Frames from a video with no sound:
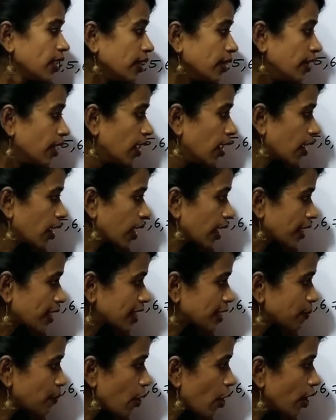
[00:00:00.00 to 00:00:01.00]
the
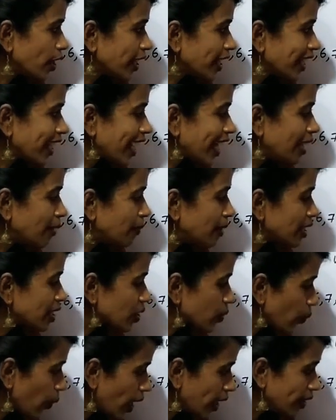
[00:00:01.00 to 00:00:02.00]
corresponding
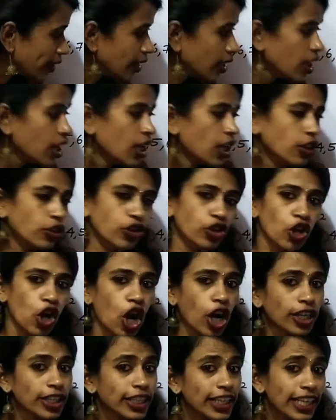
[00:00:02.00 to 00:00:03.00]
elements 1
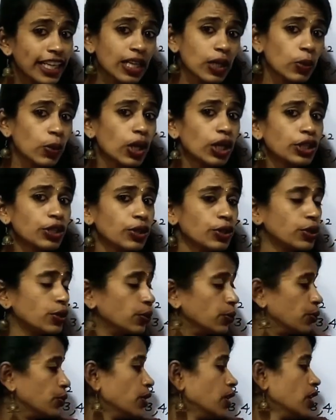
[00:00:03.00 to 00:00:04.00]
not equal to
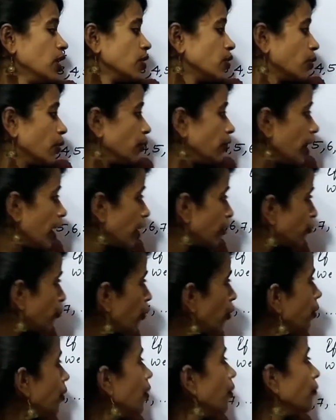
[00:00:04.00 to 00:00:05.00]
2. So
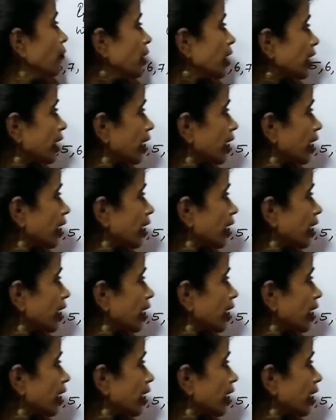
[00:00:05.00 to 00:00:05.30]
therefore, we